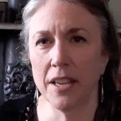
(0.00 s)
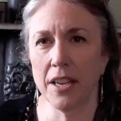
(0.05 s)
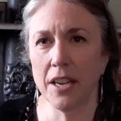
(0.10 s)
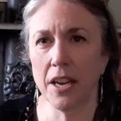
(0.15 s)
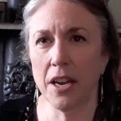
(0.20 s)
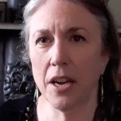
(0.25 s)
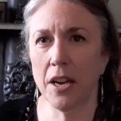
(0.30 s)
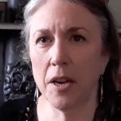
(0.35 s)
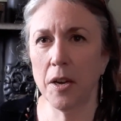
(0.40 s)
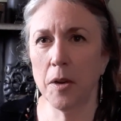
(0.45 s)

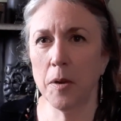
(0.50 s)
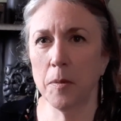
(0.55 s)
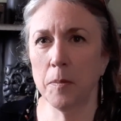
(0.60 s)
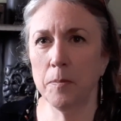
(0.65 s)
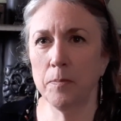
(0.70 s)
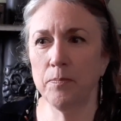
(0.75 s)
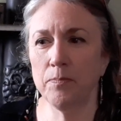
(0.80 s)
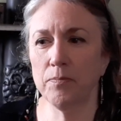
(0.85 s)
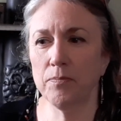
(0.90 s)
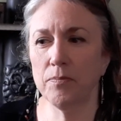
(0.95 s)

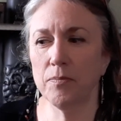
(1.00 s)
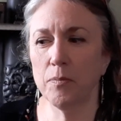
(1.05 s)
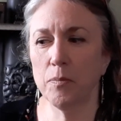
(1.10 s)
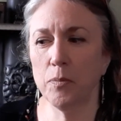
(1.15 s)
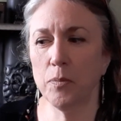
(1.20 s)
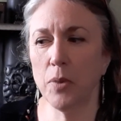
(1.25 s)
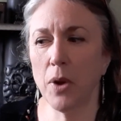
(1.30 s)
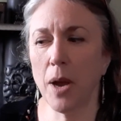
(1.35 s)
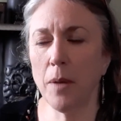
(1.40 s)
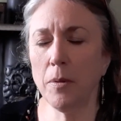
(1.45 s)

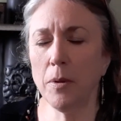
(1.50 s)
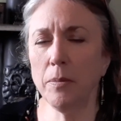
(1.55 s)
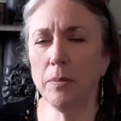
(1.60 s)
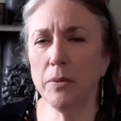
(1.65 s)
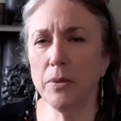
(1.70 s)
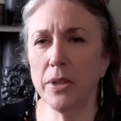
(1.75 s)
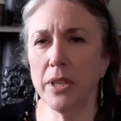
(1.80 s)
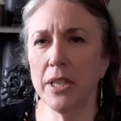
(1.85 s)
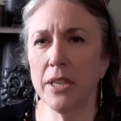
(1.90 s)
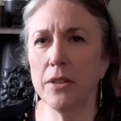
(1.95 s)

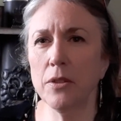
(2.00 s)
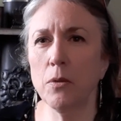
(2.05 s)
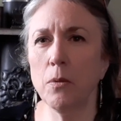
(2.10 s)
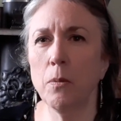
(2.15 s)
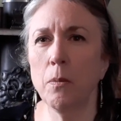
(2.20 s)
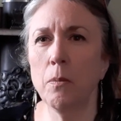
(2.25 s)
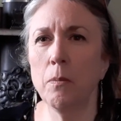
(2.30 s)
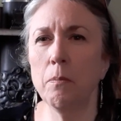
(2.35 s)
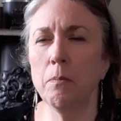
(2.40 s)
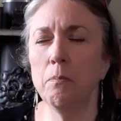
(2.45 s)
Probably
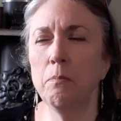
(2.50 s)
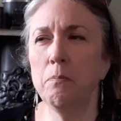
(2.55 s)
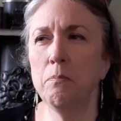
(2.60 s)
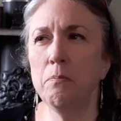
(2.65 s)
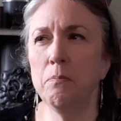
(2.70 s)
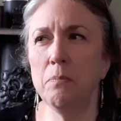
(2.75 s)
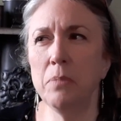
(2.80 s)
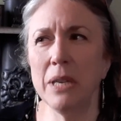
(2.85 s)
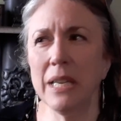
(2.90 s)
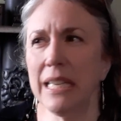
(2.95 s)
the
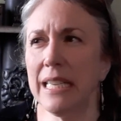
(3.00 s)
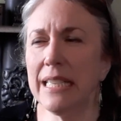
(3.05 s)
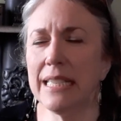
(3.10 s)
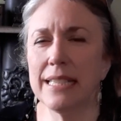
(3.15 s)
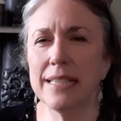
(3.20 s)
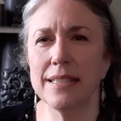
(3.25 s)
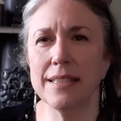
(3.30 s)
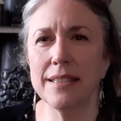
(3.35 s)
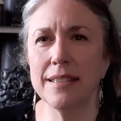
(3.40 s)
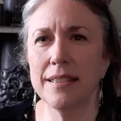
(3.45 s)

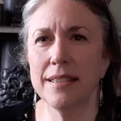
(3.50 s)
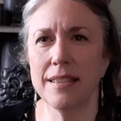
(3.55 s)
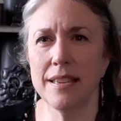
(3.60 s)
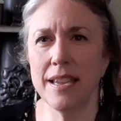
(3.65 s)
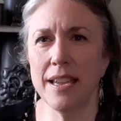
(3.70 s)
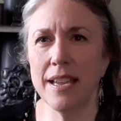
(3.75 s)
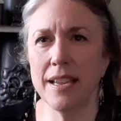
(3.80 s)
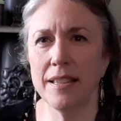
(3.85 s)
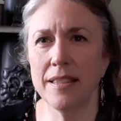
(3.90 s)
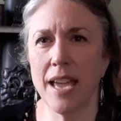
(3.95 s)
biggest
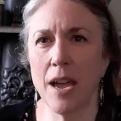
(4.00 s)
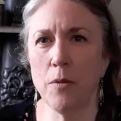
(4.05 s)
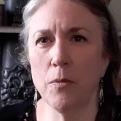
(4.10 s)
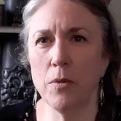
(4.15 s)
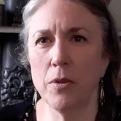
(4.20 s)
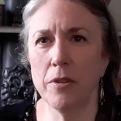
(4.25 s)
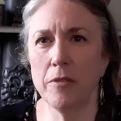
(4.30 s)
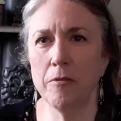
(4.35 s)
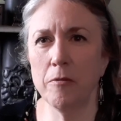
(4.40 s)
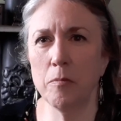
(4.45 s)
thing that
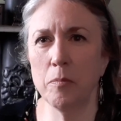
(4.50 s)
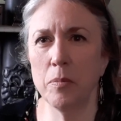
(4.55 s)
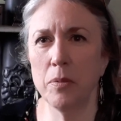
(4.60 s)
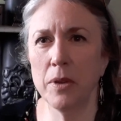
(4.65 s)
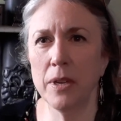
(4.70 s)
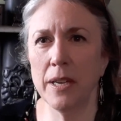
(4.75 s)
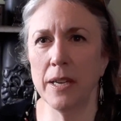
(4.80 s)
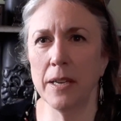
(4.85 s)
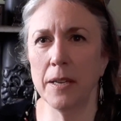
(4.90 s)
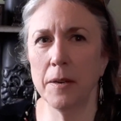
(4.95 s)
would have
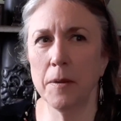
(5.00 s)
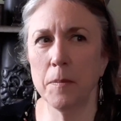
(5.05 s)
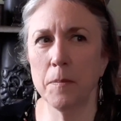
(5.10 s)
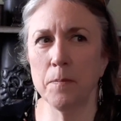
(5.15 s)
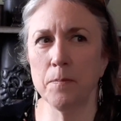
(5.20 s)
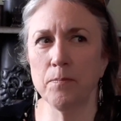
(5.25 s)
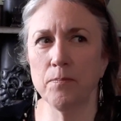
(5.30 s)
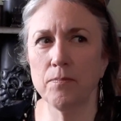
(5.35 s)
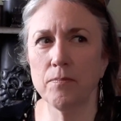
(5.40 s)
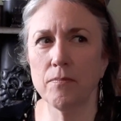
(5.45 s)
been
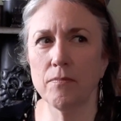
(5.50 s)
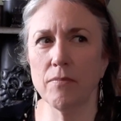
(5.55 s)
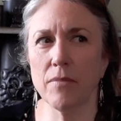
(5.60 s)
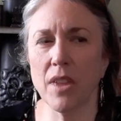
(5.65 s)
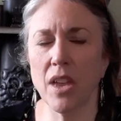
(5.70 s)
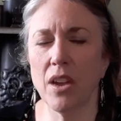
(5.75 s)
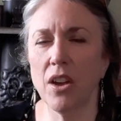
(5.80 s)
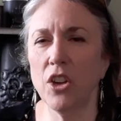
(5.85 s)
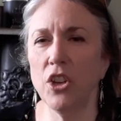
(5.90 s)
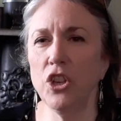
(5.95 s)

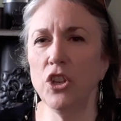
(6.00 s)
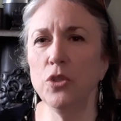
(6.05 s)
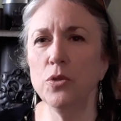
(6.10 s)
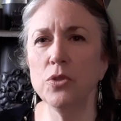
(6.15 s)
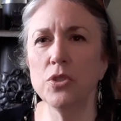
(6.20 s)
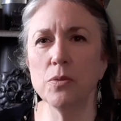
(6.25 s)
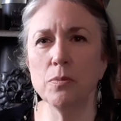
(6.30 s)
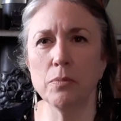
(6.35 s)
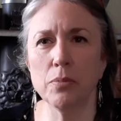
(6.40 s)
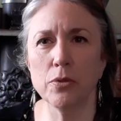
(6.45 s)
a
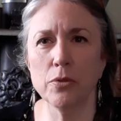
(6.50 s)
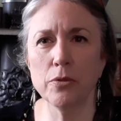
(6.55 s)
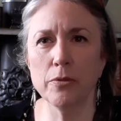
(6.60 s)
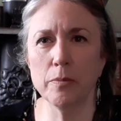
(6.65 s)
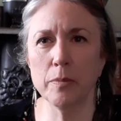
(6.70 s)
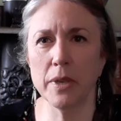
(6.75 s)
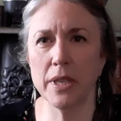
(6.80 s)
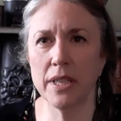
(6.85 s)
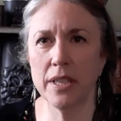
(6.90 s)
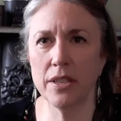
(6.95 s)
huge
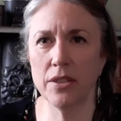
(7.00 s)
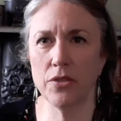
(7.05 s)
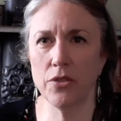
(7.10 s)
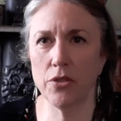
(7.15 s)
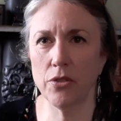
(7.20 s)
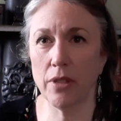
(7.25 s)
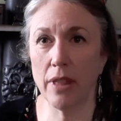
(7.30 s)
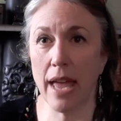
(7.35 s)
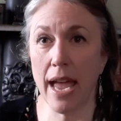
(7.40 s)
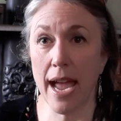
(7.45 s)
improvement in
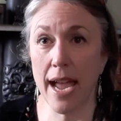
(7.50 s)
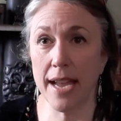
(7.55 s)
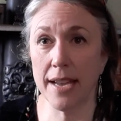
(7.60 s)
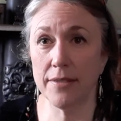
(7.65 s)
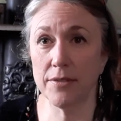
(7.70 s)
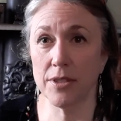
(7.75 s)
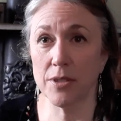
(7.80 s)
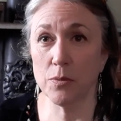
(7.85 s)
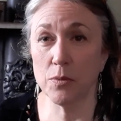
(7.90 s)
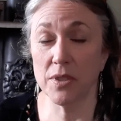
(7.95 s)
their
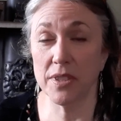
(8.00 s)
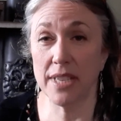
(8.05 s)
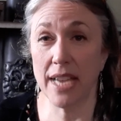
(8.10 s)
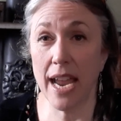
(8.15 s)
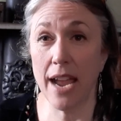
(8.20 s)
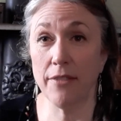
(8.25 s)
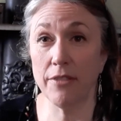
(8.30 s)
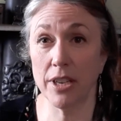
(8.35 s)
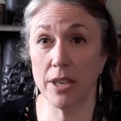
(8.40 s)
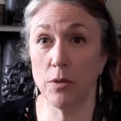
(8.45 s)
lives was
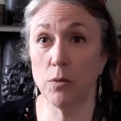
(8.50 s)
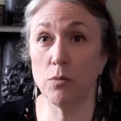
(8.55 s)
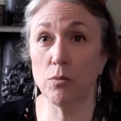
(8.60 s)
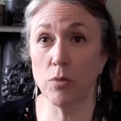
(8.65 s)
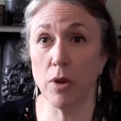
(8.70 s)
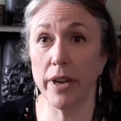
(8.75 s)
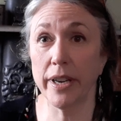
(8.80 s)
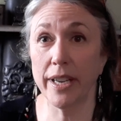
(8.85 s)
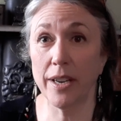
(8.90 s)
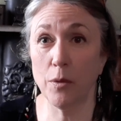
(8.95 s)
having
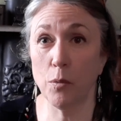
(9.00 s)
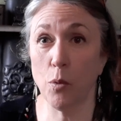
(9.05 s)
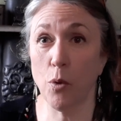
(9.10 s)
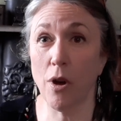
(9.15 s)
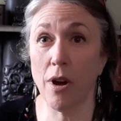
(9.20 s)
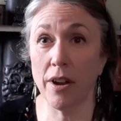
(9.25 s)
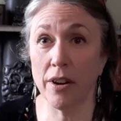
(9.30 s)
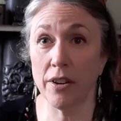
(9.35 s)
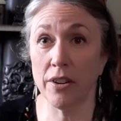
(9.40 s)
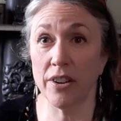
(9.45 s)
running
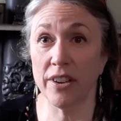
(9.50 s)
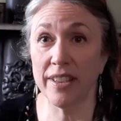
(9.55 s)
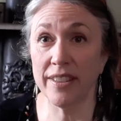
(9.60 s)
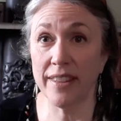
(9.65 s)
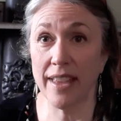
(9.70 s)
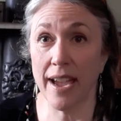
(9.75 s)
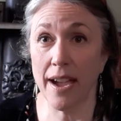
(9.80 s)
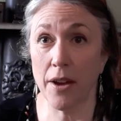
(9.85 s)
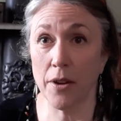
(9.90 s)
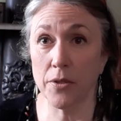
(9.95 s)
water in
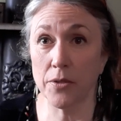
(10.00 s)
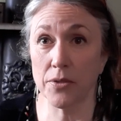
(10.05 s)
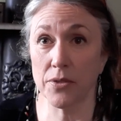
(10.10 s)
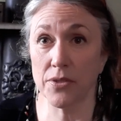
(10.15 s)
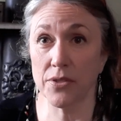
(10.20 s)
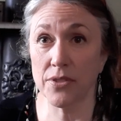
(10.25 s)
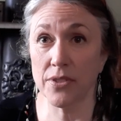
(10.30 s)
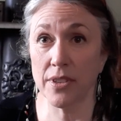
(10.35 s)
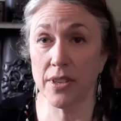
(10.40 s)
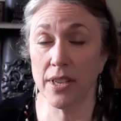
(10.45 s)
the
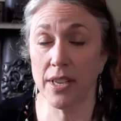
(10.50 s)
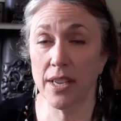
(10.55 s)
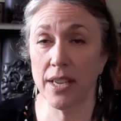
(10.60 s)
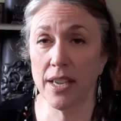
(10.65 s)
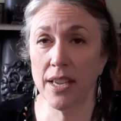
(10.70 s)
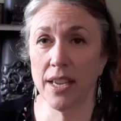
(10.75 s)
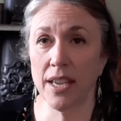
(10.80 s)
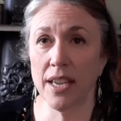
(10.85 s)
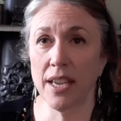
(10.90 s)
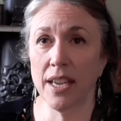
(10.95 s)
house.
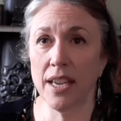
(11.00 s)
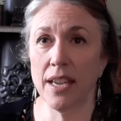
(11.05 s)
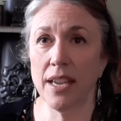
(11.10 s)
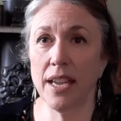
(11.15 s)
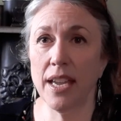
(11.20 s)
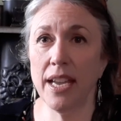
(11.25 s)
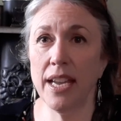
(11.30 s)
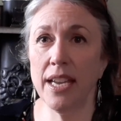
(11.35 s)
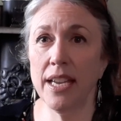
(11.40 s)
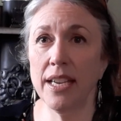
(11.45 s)

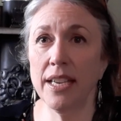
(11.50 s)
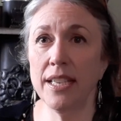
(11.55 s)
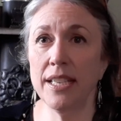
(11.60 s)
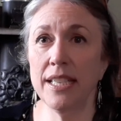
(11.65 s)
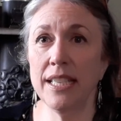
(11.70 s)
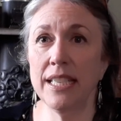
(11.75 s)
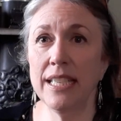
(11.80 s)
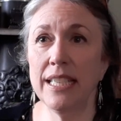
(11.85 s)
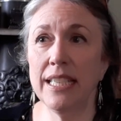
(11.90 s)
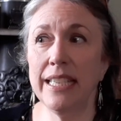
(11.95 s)

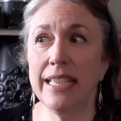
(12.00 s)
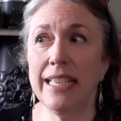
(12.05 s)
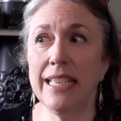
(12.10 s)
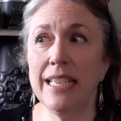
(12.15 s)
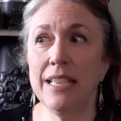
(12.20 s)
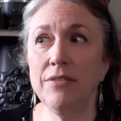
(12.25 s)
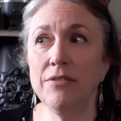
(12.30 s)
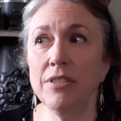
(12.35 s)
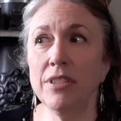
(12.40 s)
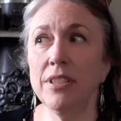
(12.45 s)
And
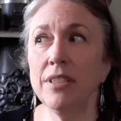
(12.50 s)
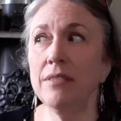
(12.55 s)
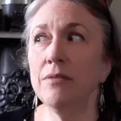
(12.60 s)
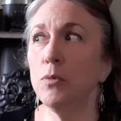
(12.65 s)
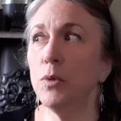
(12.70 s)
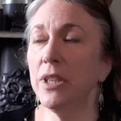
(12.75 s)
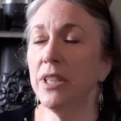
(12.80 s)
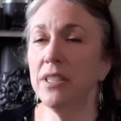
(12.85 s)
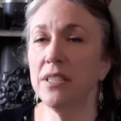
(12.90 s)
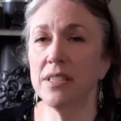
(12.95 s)
even
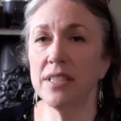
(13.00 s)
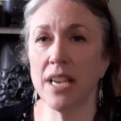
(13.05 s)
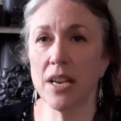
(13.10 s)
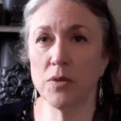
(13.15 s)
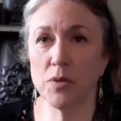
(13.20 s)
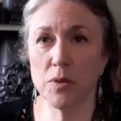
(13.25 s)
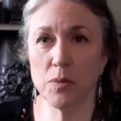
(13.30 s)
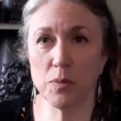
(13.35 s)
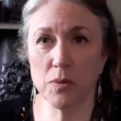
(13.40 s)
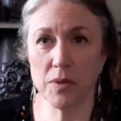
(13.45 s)
when this
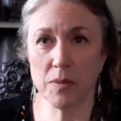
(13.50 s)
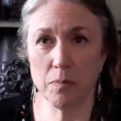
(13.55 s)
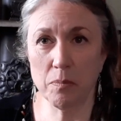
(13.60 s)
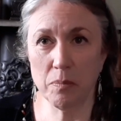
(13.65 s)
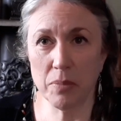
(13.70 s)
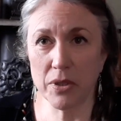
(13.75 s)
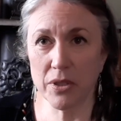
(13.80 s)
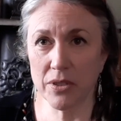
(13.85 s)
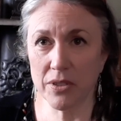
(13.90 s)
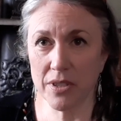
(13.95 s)
house was
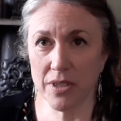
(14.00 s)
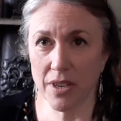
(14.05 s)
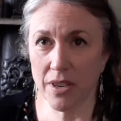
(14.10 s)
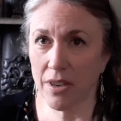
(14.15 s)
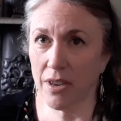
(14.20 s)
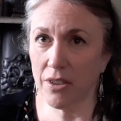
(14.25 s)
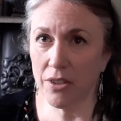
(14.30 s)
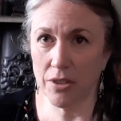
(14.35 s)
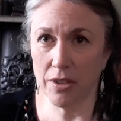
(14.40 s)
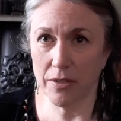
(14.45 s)
built
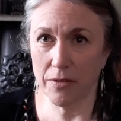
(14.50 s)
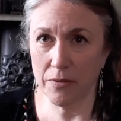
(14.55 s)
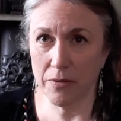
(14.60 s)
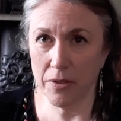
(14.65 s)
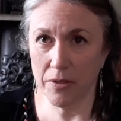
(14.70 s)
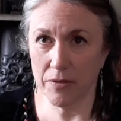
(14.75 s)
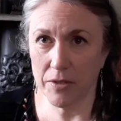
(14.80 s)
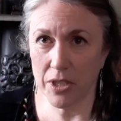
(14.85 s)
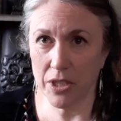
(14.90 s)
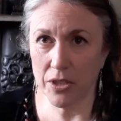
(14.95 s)

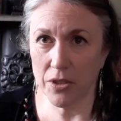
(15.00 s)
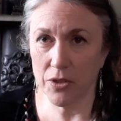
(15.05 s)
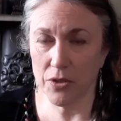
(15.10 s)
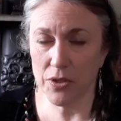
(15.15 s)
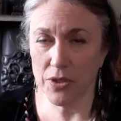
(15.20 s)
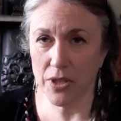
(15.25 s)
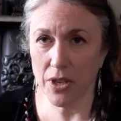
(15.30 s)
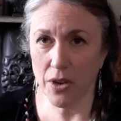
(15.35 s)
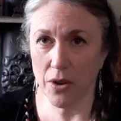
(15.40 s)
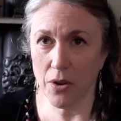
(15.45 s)
150
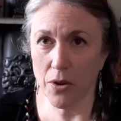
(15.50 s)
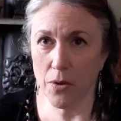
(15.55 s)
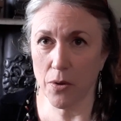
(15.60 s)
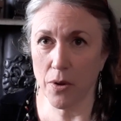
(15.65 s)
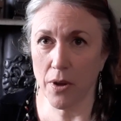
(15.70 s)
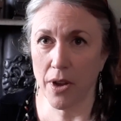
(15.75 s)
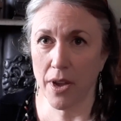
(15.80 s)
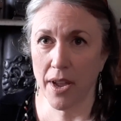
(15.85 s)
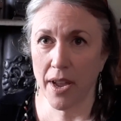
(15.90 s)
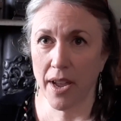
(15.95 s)
years ago,